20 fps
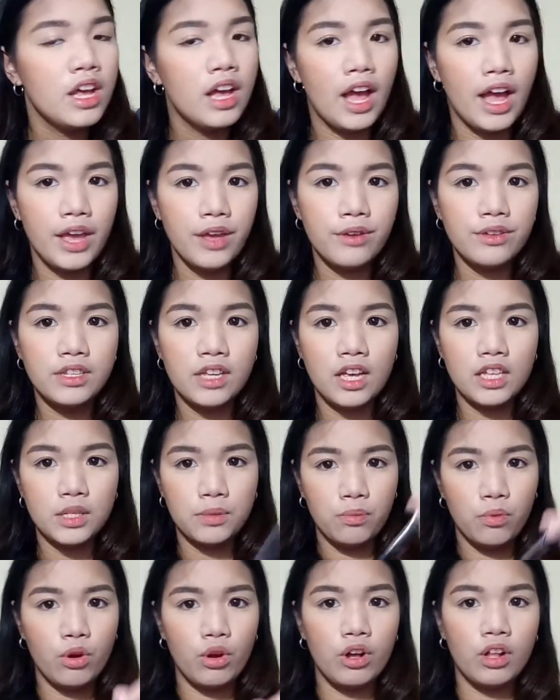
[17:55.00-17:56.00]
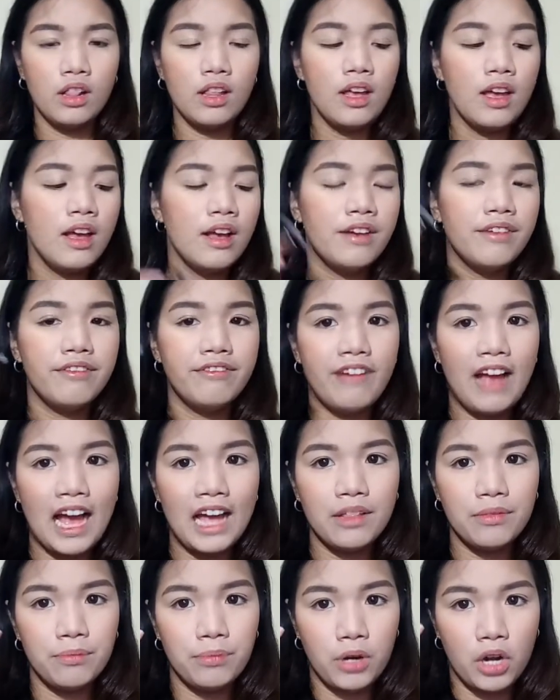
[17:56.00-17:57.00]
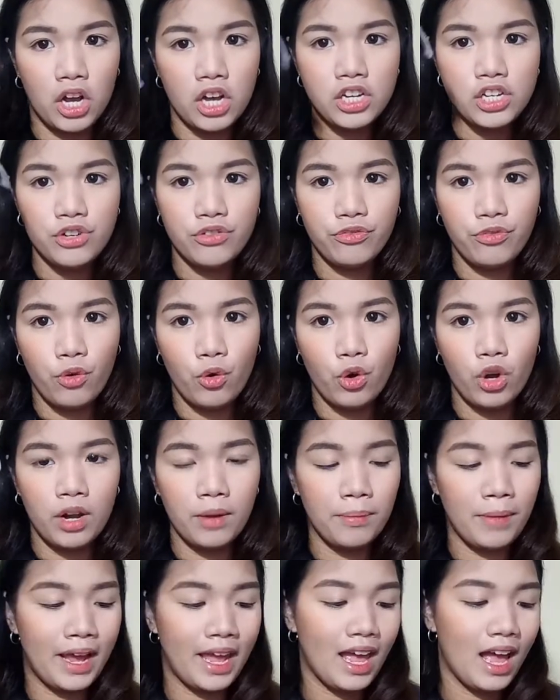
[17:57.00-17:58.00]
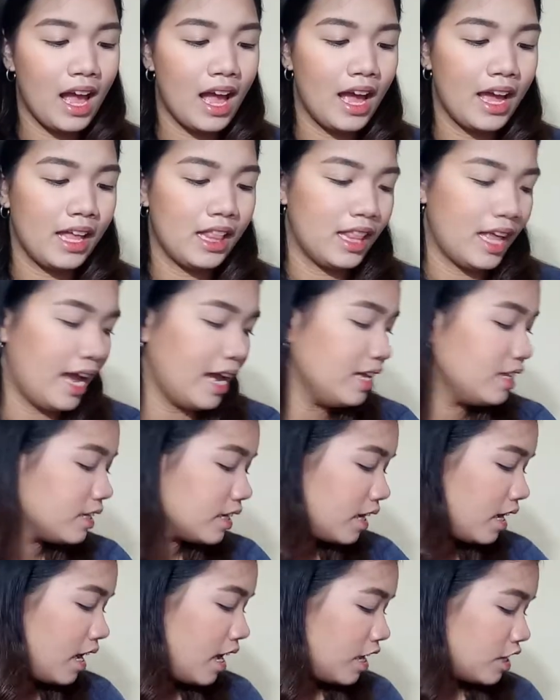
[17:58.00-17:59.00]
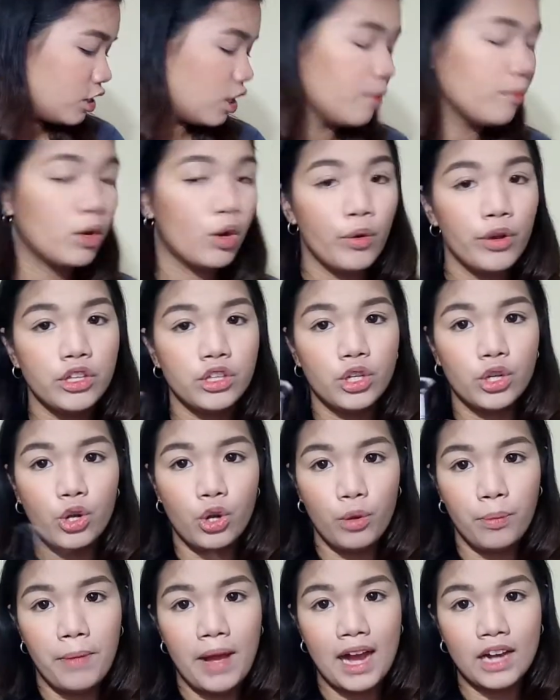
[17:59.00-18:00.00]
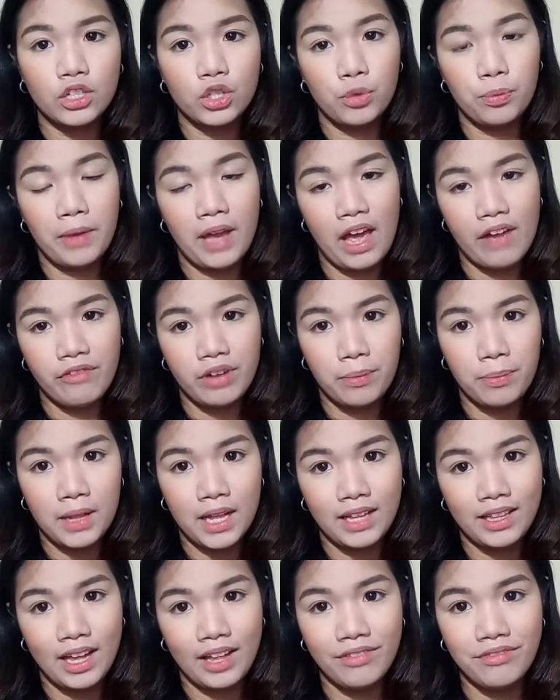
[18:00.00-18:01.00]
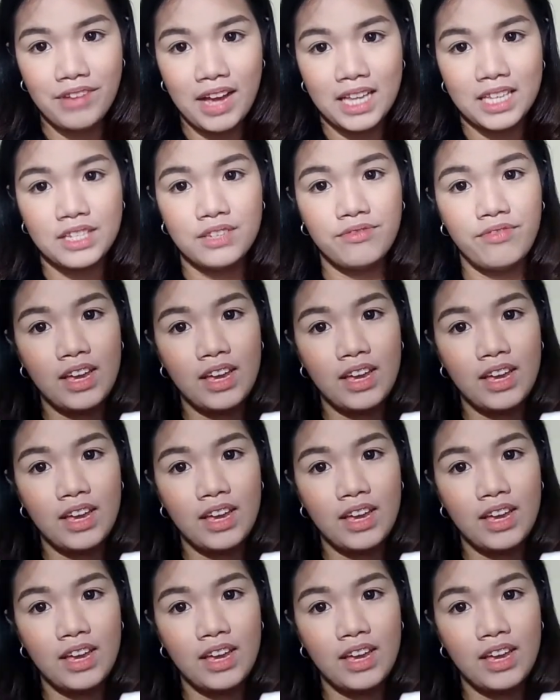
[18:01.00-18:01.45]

I use a small fan brush for my highlight. So I'm going to go back to my Everblend Advanced